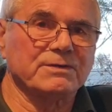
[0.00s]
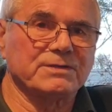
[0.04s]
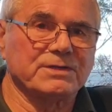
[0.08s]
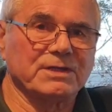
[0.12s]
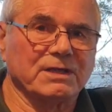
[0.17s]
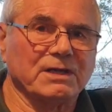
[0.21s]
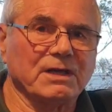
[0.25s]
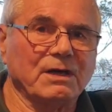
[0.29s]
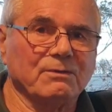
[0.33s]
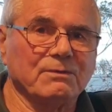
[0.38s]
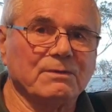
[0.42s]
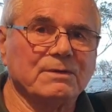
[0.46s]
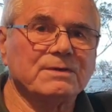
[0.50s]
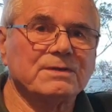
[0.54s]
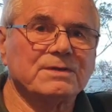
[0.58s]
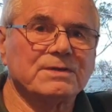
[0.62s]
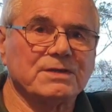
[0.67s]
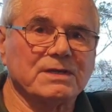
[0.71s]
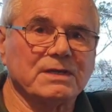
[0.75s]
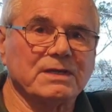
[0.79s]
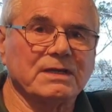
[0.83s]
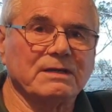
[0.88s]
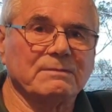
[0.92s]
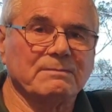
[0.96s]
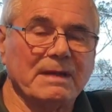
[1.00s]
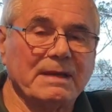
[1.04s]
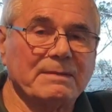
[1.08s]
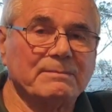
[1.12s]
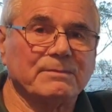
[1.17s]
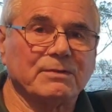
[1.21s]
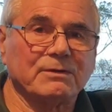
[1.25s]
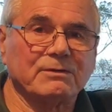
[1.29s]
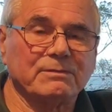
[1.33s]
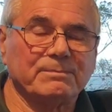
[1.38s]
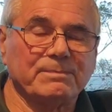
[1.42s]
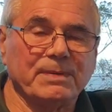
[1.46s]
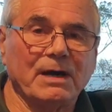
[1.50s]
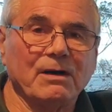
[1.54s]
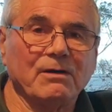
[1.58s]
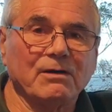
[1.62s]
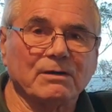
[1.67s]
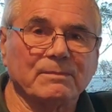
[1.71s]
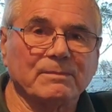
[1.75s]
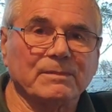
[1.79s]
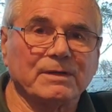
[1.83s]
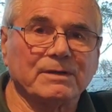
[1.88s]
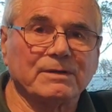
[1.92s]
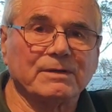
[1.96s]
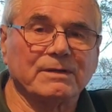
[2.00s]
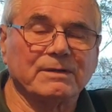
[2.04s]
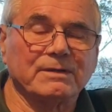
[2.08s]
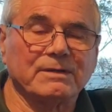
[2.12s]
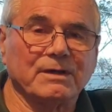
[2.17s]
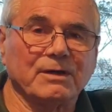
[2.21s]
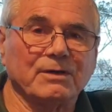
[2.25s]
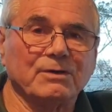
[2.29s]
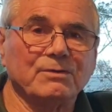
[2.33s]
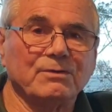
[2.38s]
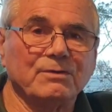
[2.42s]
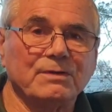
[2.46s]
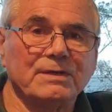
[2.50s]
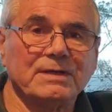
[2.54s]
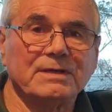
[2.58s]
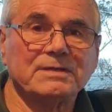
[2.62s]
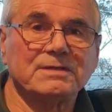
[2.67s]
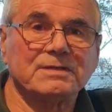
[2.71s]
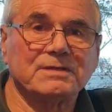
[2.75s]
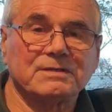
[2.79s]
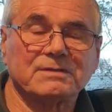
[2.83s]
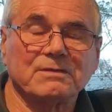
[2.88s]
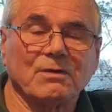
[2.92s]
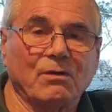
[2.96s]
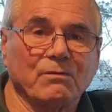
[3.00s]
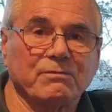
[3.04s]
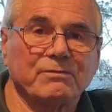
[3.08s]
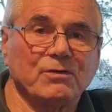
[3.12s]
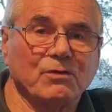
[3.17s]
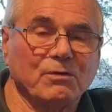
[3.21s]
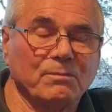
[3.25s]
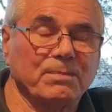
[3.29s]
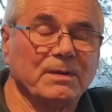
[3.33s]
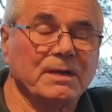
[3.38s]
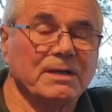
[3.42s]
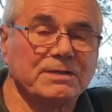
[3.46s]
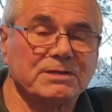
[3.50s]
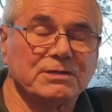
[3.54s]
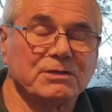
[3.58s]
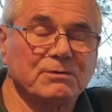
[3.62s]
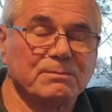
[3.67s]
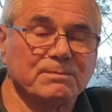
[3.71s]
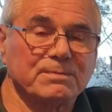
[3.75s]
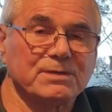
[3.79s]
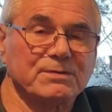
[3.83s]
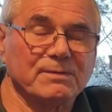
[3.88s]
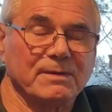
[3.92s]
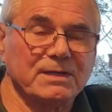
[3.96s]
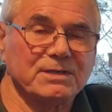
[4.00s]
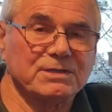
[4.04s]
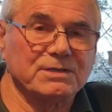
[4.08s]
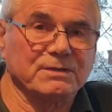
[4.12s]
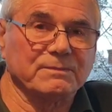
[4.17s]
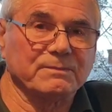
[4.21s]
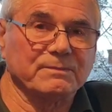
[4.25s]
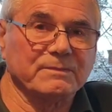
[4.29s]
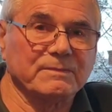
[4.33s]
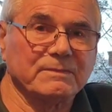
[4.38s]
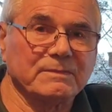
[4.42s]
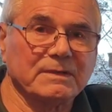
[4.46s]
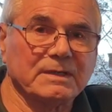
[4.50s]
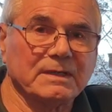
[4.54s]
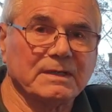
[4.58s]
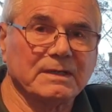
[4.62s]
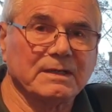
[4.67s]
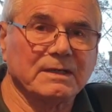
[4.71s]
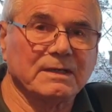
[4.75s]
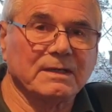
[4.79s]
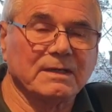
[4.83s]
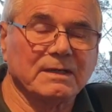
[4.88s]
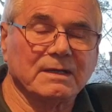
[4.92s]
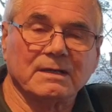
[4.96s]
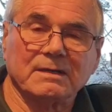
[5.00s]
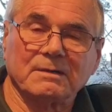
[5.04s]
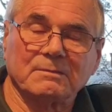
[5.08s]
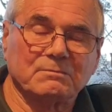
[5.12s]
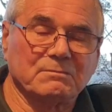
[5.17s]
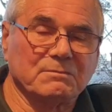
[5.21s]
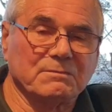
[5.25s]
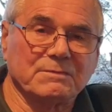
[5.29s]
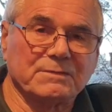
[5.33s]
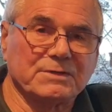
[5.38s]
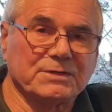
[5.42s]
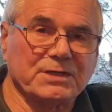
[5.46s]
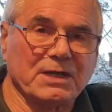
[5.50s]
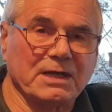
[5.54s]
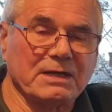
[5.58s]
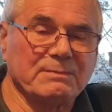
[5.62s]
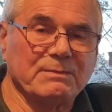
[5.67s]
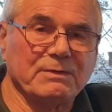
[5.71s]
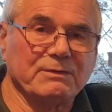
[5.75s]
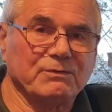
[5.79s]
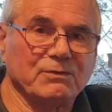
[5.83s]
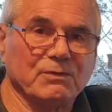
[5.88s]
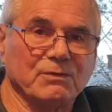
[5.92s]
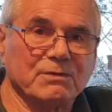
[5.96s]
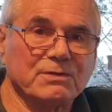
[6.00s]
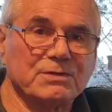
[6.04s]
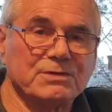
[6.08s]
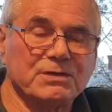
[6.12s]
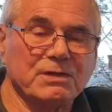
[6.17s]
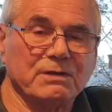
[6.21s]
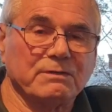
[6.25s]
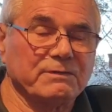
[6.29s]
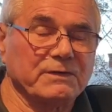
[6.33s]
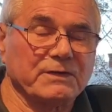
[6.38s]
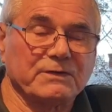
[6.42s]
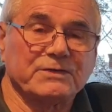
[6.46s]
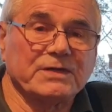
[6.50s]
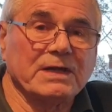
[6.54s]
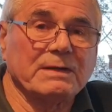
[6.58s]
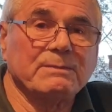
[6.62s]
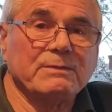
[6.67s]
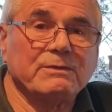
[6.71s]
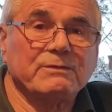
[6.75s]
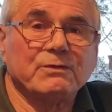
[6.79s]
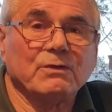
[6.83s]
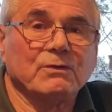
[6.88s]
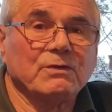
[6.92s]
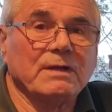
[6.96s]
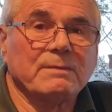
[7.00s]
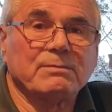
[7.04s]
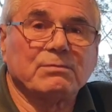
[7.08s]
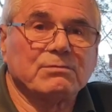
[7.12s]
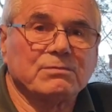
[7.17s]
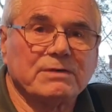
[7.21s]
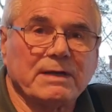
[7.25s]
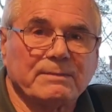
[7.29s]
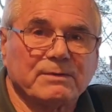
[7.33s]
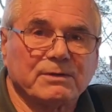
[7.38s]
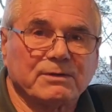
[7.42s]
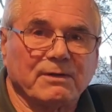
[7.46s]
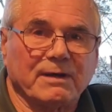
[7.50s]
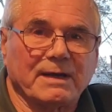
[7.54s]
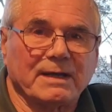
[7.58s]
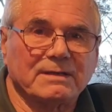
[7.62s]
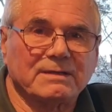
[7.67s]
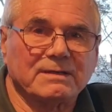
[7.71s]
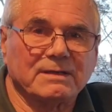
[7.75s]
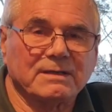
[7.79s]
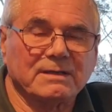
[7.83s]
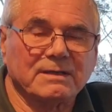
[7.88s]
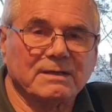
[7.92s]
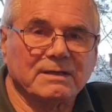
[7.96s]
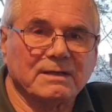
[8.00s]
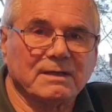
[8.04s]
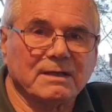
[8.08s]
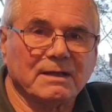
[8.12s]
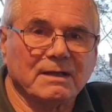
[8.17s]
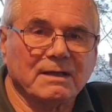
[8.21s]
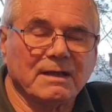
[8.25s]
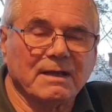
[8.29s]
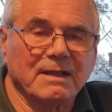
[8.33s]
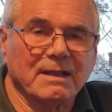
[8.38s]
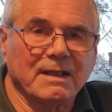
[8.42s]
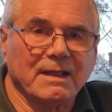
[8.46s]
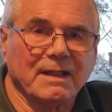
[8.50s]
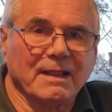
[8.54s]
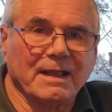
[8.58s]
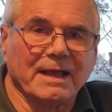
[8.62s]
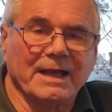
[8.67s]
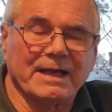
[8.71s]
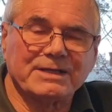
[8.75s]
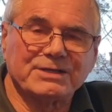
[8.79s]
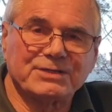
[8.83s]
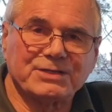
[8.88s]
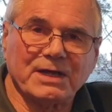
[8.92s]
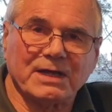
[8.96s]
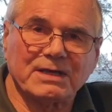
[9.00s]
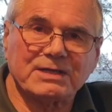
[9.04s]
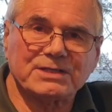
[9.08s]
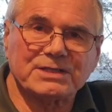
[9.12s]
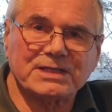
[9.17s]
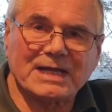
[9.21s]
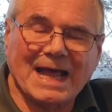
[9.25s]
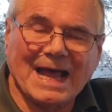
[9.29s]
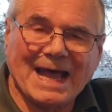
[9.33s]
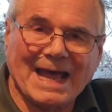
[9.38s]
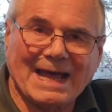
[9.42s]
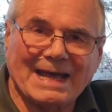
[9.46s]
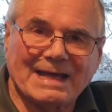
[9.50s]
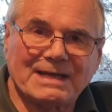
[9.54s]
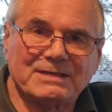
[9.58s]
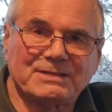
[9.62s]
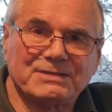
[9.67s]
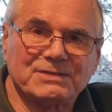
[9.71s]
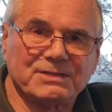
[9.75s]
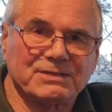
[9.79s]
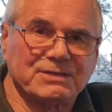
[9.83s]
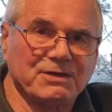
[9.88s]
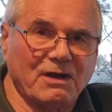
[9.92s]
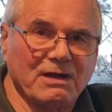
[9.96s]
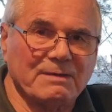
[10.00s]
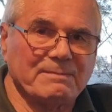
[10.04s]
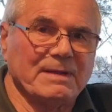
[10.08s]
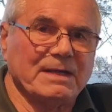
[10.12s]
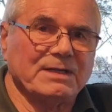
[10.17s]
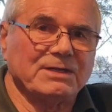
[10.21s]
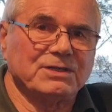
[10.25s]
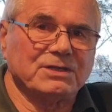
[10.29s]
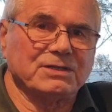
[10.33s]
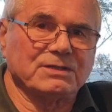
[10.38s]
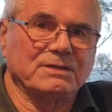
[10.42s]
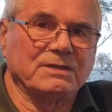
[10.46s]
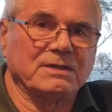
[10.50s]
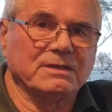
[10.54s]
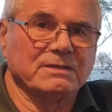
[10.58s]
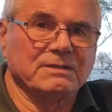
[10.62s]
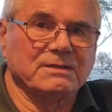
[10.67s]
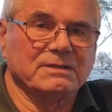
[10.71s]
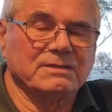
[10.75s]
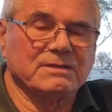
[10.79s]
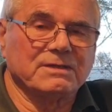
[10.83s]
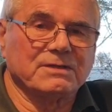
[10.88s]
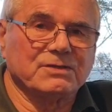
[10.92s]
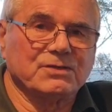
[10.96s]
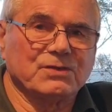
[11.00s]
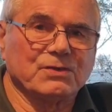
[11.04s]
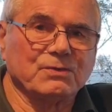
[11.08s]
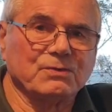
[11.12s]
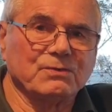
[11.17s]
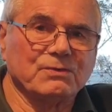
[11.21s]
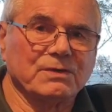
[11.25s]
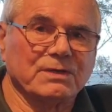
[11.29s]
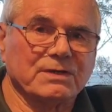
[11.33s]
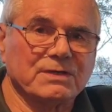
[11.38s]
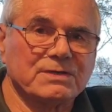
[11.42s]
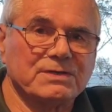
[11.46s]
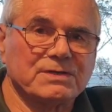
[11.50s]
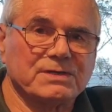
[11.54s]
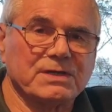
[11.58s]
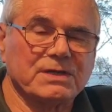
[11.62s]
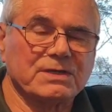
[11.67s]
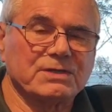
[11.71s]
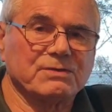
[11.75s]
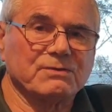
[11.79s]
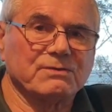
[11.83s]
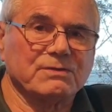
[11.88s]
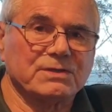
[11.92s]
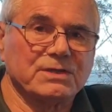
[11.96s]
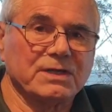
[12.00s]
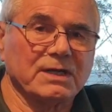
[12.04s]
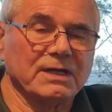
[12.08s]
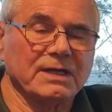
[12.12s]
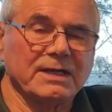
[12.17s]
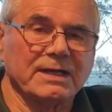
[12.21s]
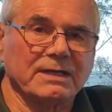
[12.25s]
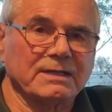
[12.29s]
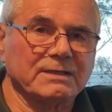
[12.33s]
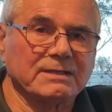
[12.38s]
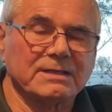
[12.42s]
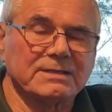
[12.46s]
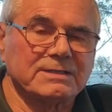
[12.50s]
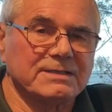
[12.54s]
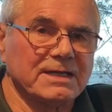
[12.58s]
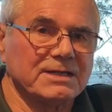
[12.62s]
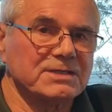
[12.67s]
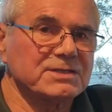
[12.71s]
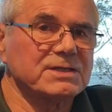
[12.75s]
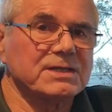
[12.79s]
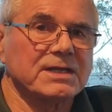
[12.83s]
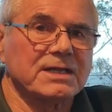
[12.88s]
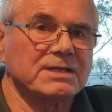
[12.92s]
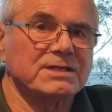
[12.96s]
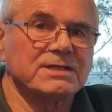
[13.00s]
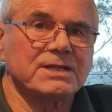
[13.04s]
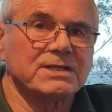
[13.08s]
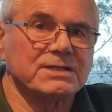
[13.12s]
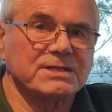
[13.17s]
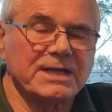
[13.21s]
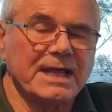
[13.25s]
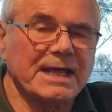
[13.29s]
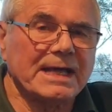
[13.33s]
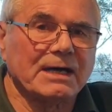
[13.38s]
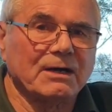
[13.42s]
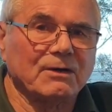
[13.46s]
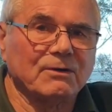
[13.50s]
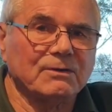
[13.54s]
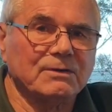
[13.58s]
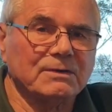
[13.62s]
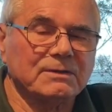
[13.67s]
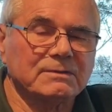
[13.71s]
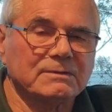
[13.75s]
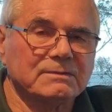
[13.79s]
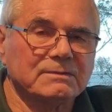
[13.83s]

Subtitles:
to go and see a member of Parliament who is of your political persuasion. Same if you're Conservative, same if you're Liberal Democrat. It just adds a dimension to the constituency link that doesn't exist now.